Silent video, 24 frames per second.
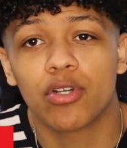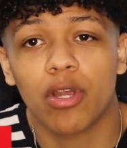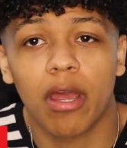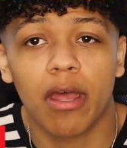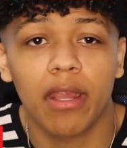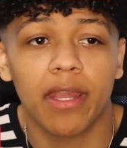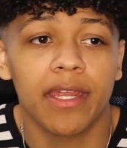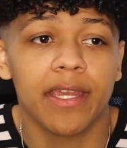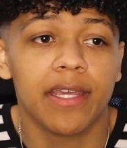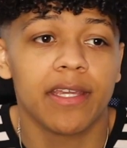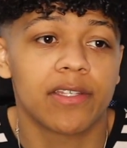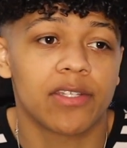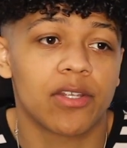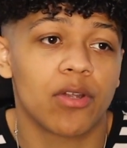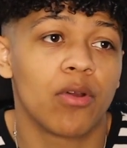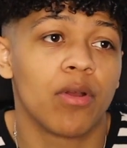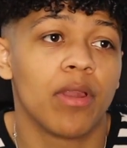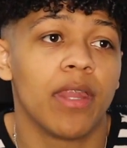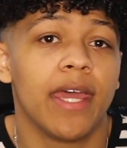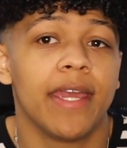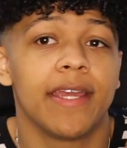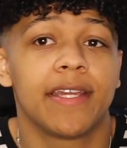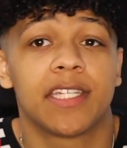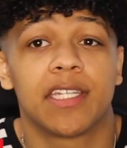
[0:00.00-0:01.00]
drawings or
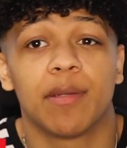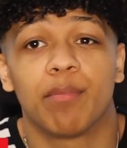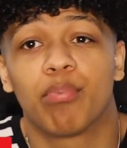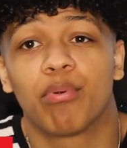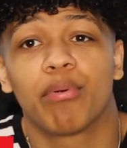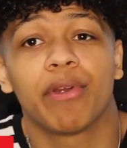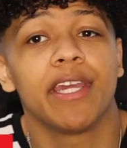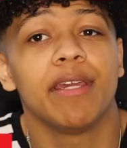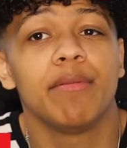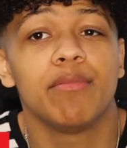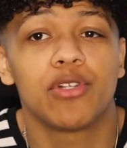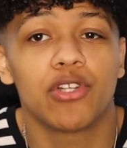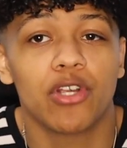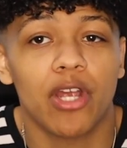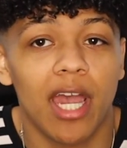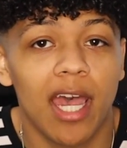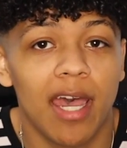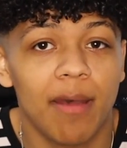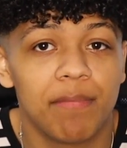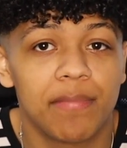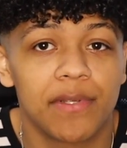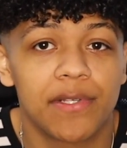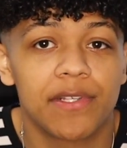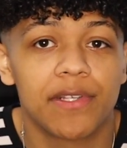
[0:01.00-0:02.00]
like Supreme
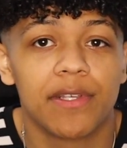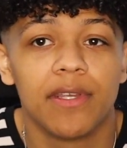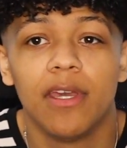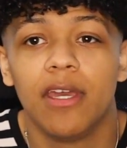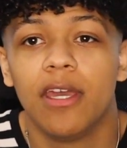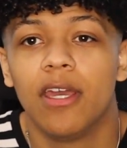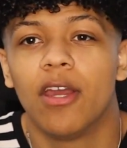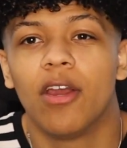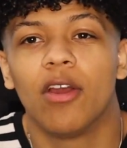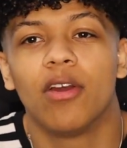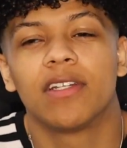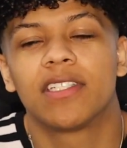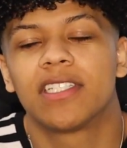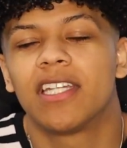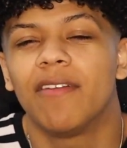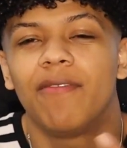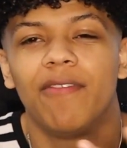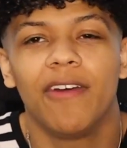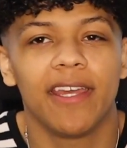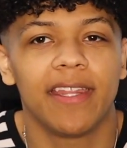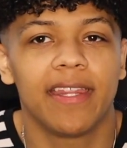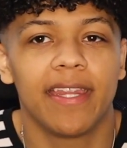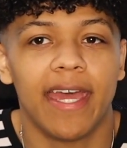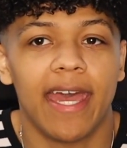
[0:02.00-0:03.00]
drops or stuff
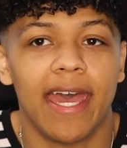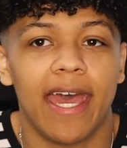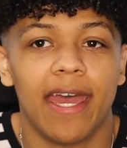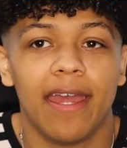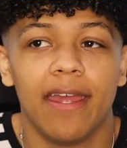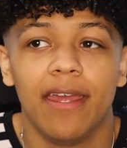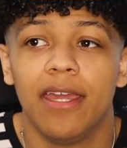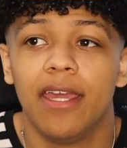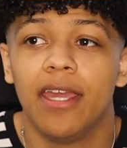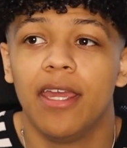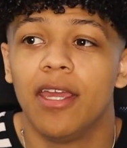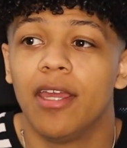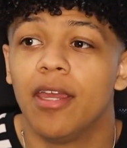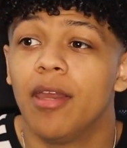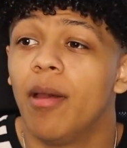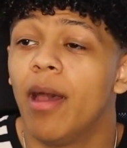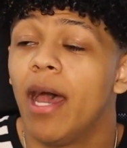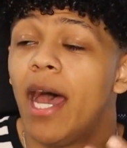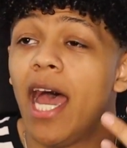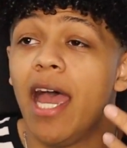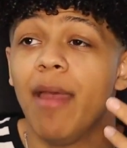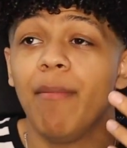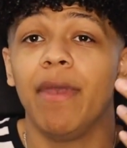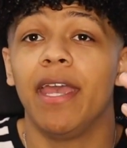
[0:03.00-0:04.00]
like that.
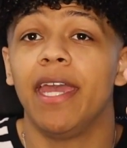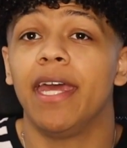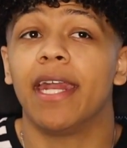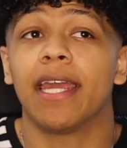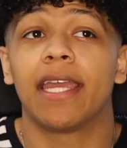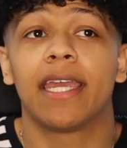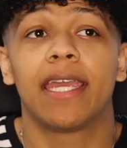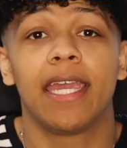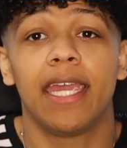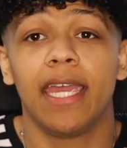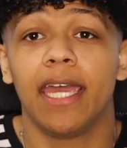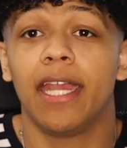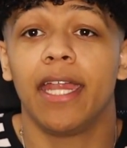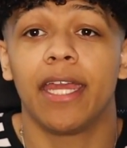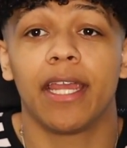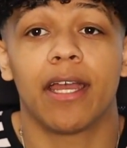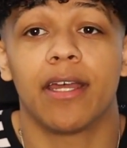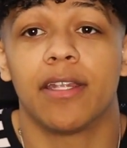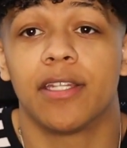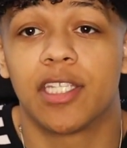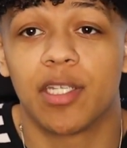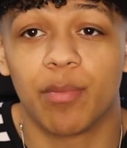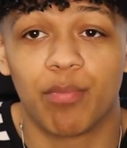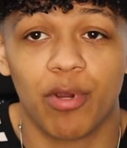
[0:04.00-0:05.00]
I made a killing
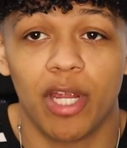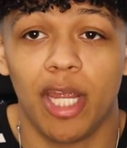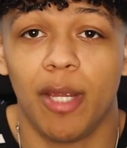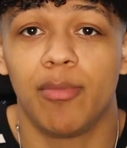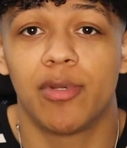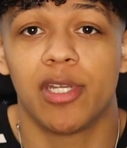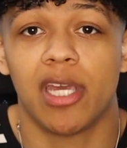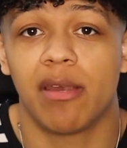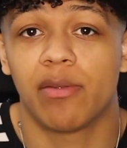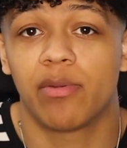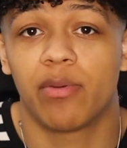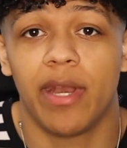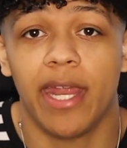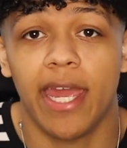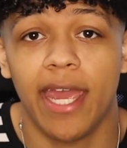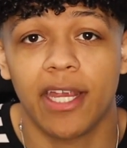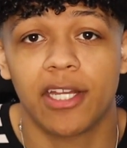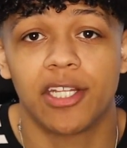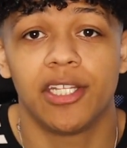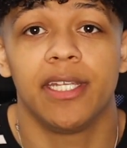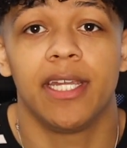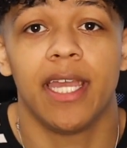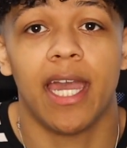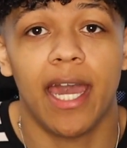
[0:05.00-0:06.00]
on Supreme drops when I
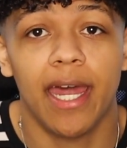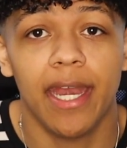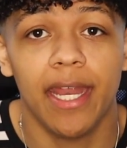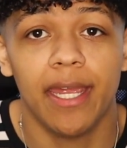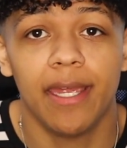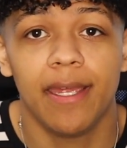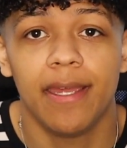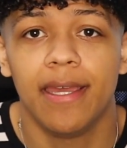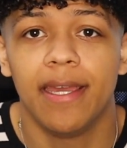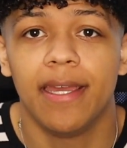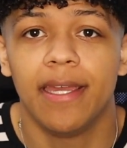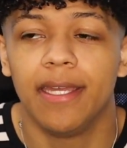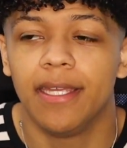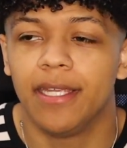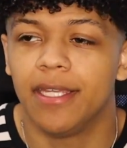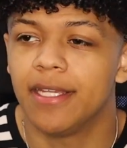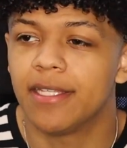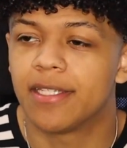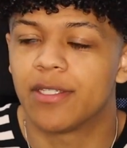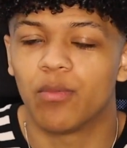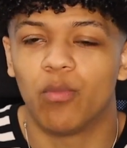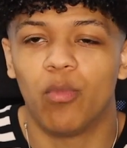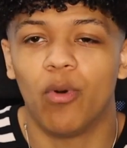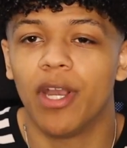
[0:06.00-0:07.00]
actually got it.
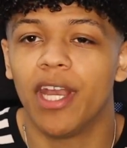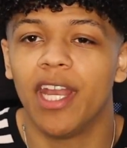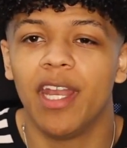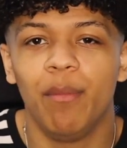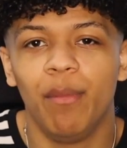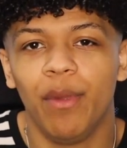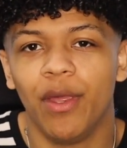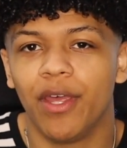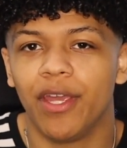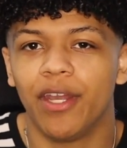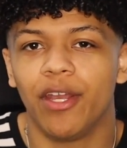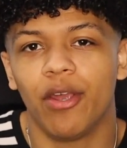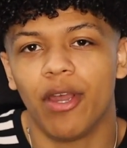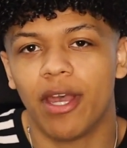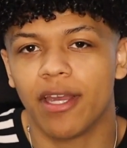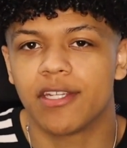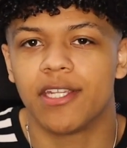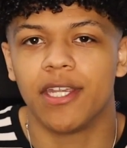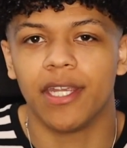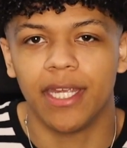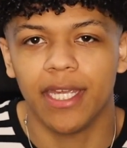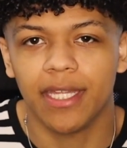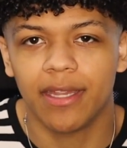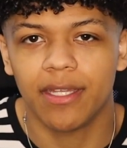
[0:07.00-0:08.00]
It's 1 in a million you
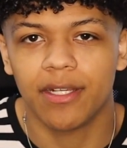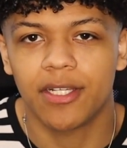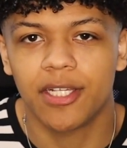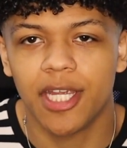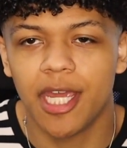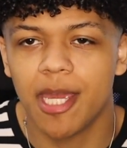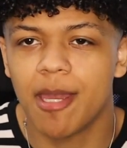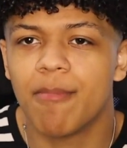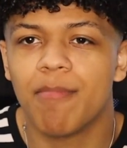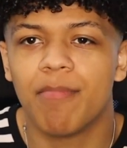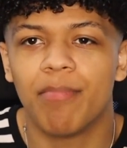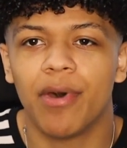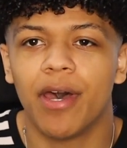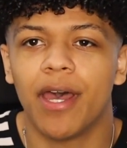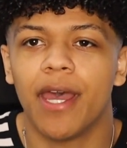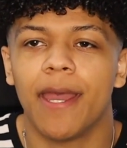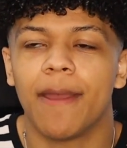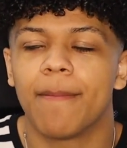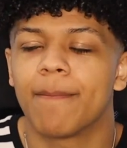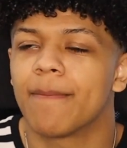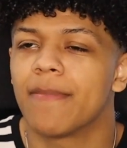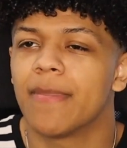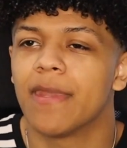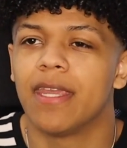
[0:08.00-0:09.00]
actually get the shit,
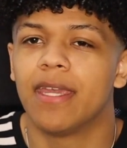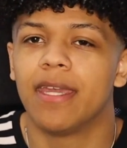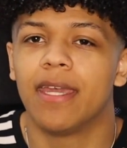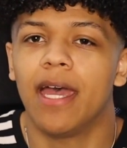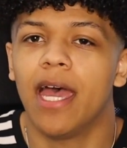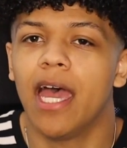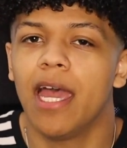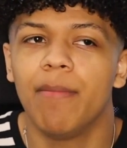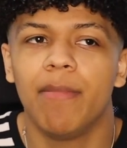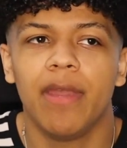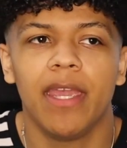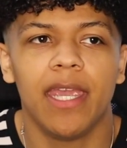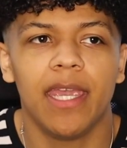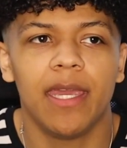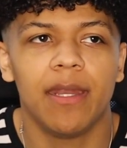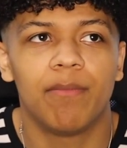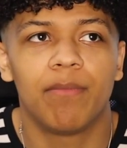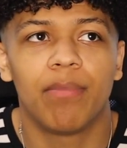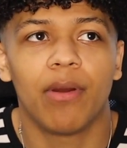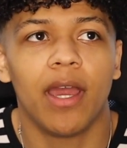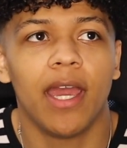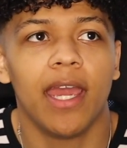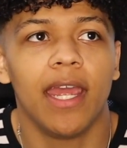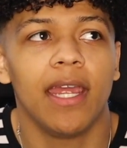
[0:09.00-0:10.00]
but I
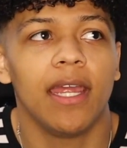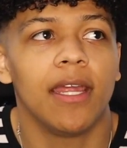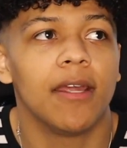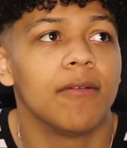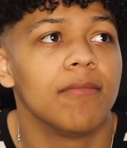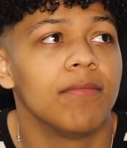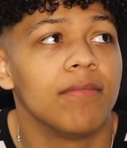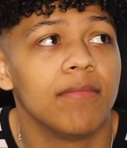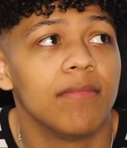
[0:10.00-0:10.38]
made probably